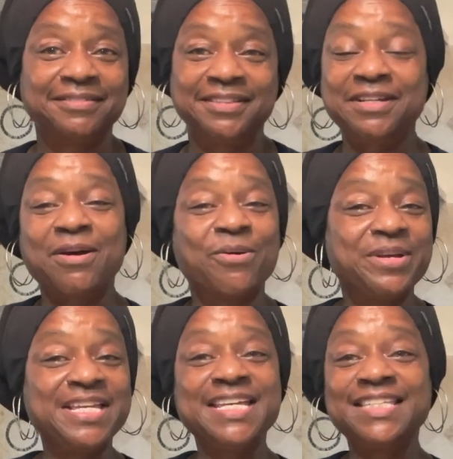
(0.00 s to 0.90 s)
You know,
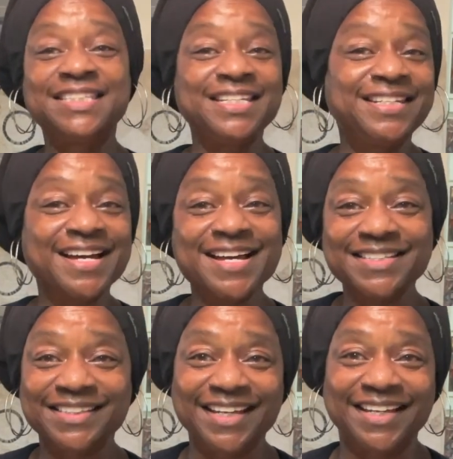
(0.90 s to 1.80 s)
easy does
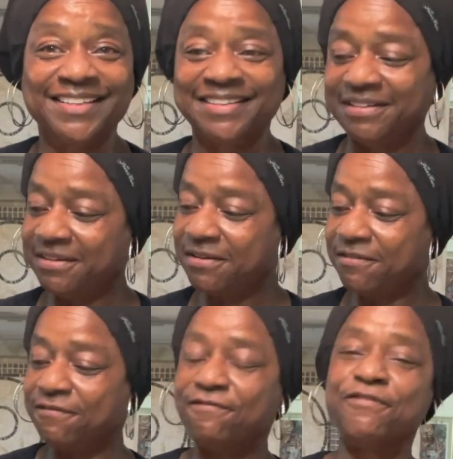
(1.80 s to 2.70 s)
it.
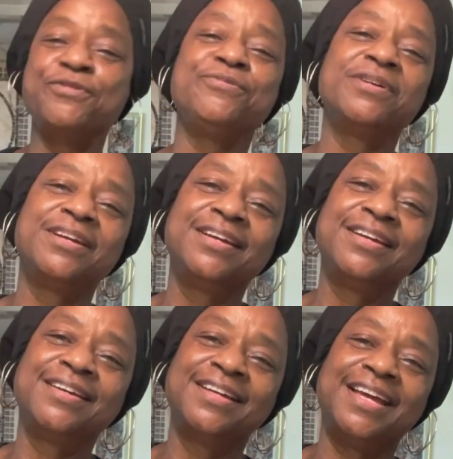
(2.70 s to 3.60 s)
Fruit
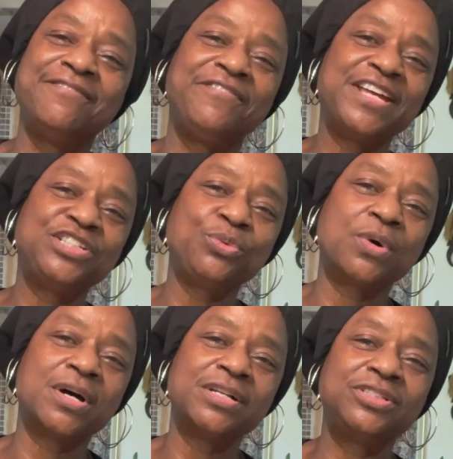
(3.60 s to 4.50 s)
and veggie
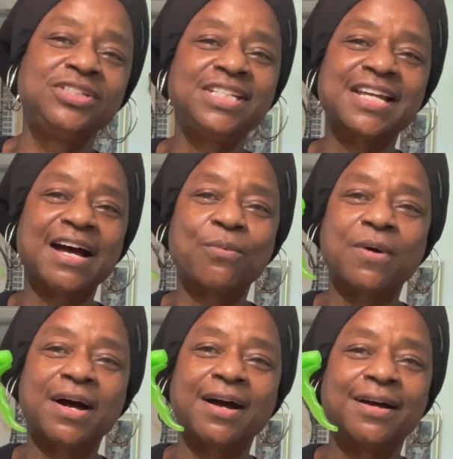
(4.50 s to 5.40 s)
wash,
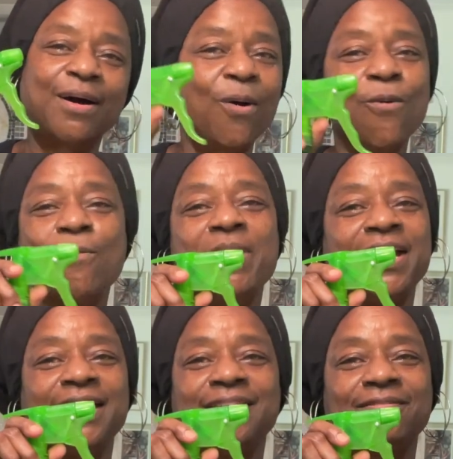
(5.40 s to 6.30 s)
DIY,
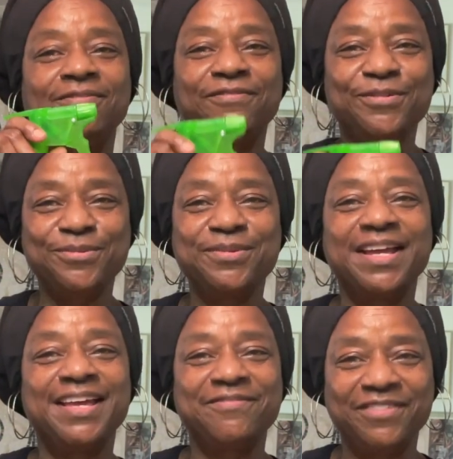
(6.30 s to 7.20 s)
homemade fruit
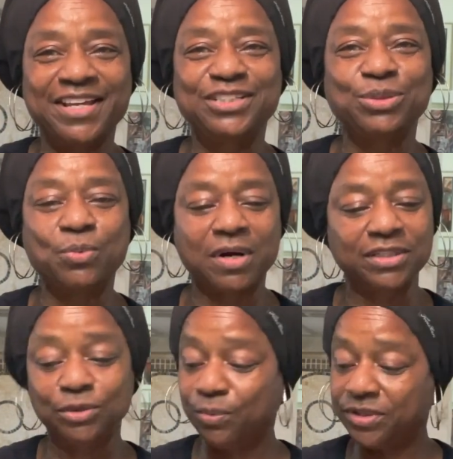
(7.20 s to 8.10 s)
and veggie
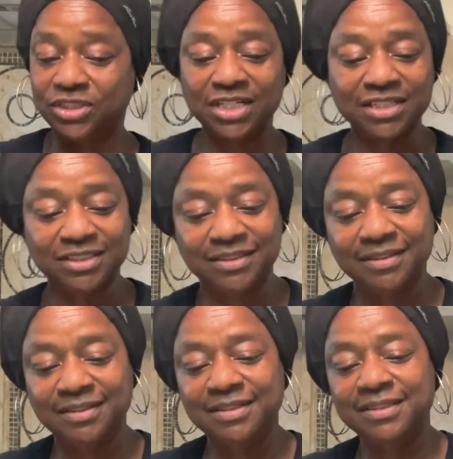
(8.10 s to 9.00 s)
wash with just
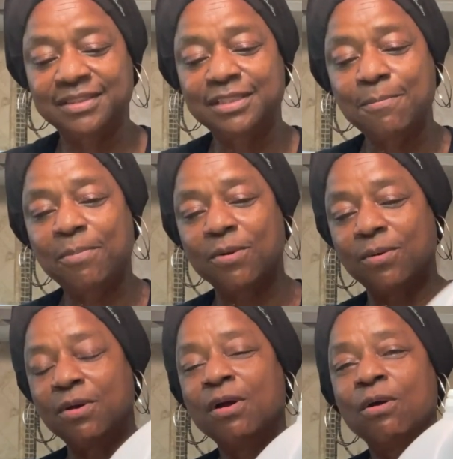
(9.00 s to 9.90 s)

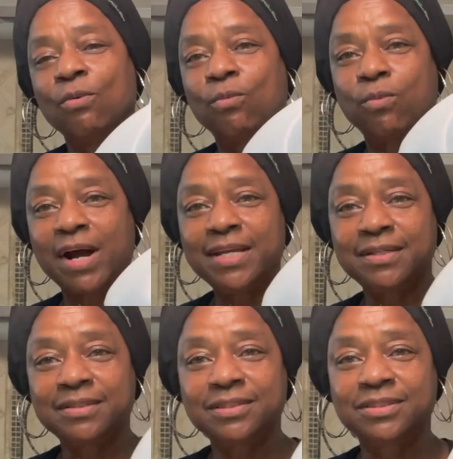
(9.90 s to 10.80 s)
simple
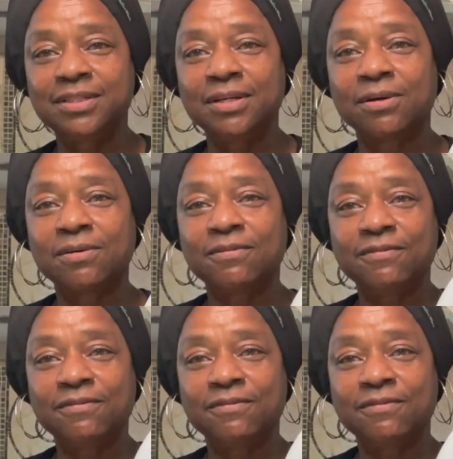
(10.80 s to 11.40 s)
white distilled